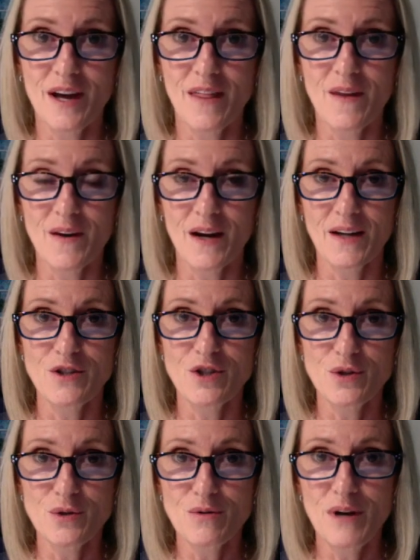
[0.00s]
that I
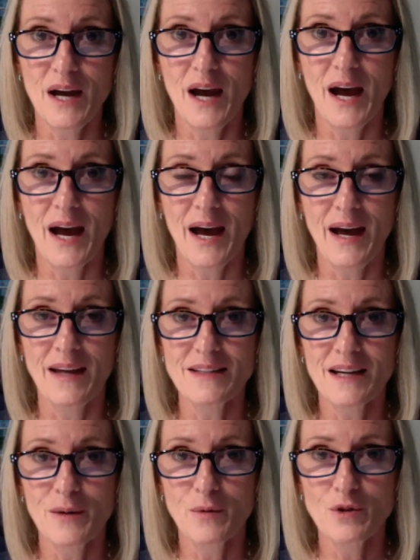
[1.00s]
do, and
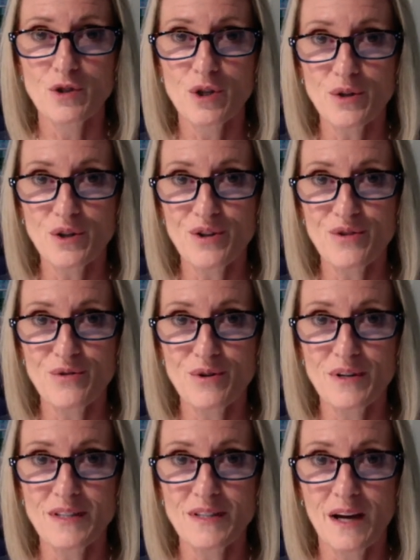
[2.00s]
I will talk you through it.